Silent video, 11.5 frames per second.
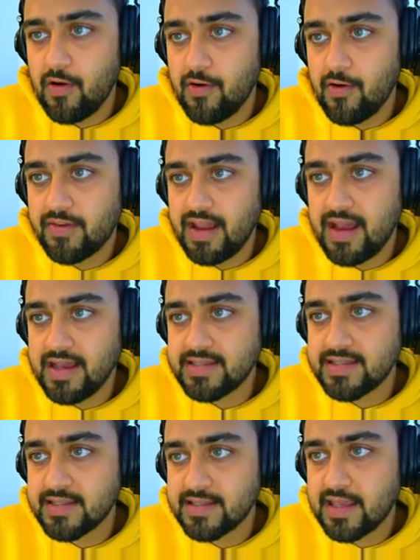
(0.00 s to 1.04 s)
of
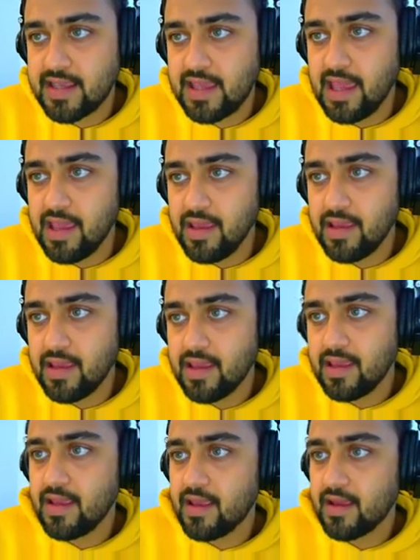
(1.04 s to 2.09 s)
class K
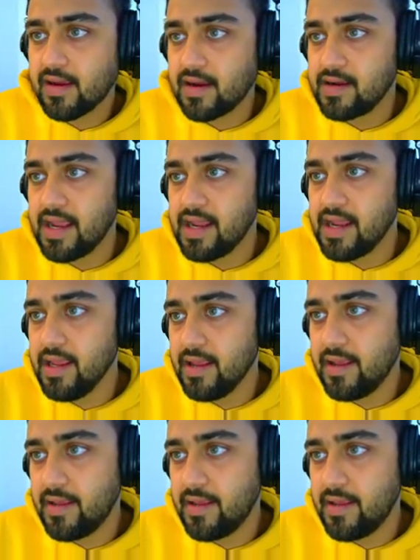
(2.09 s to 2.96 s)
containing